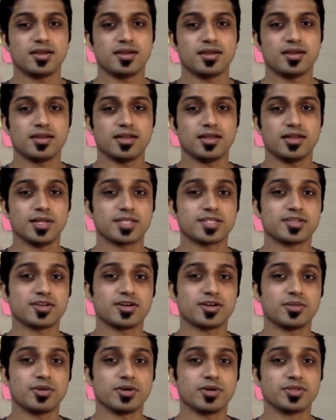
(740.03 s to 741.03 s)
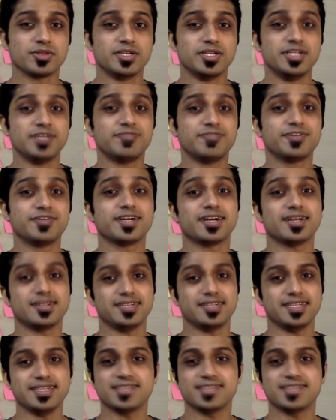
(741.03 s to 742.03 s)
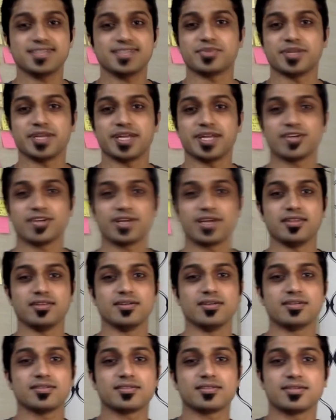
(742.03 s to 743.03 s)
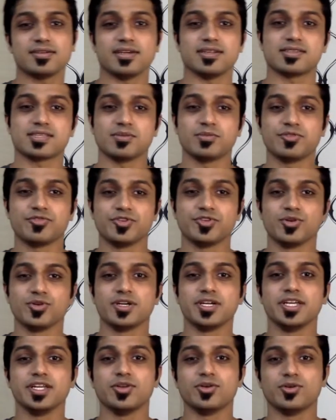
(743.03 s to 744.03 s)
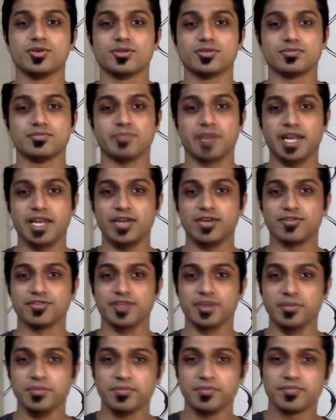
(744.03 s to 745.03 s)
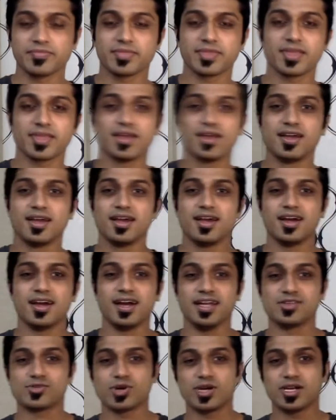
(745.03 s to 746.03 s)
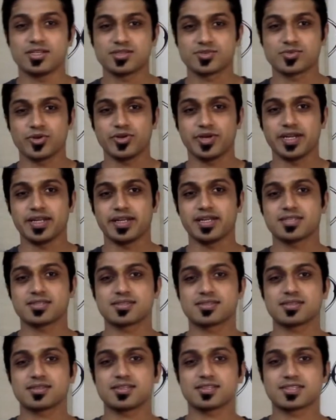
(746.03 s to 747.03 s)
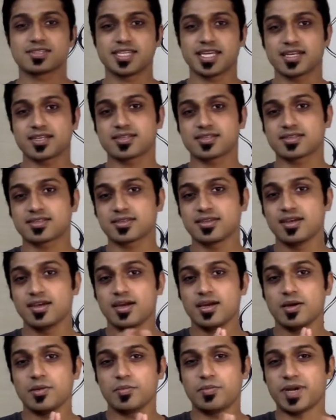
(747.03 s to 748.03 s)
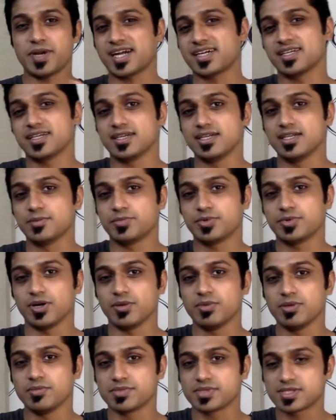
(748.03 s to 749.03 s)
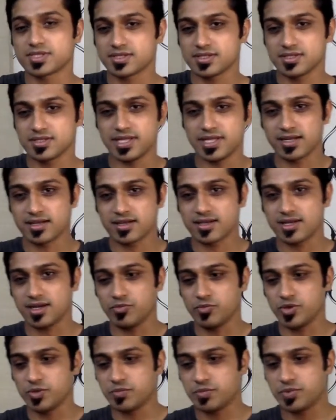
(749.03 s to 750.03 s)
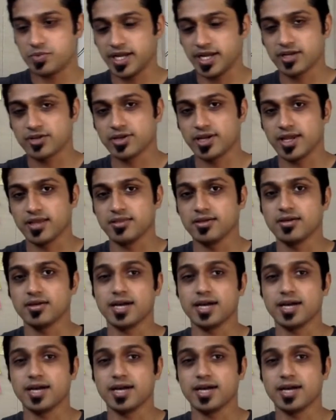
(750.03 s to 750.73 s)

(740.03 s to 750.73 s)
Now, let's talk about the difficulties in praying together. And some of you already know many of them. And so I just want to address 6 practical problems that come with praying together.